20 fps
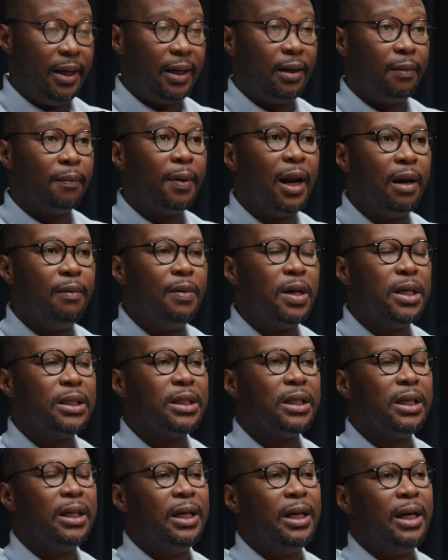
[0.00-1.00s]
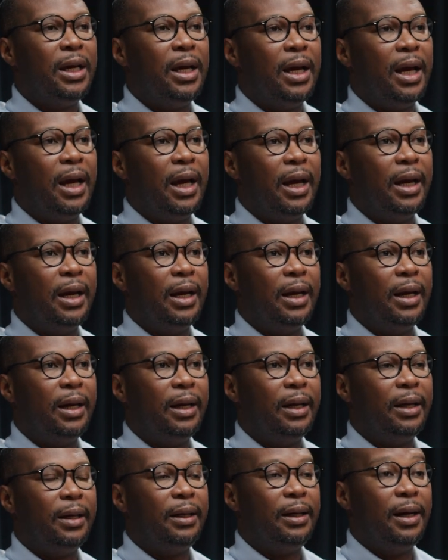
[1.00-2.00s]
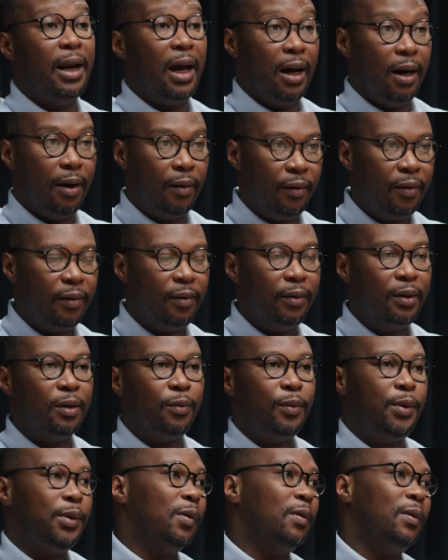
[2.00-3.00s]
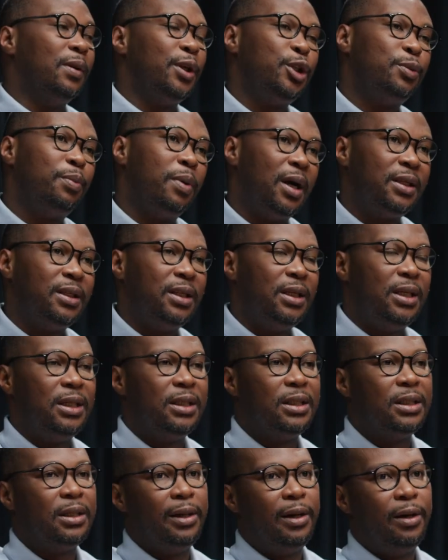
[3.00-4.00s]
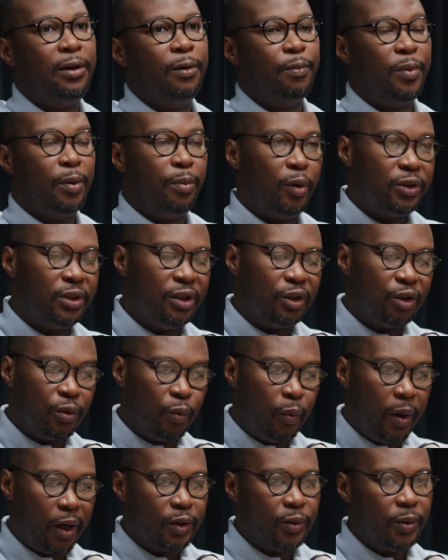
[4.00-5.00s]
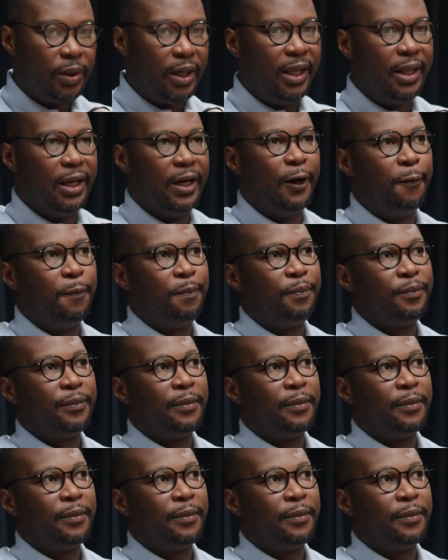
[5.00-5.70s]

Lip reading: in Parliament now, with all these parties purporting to work together.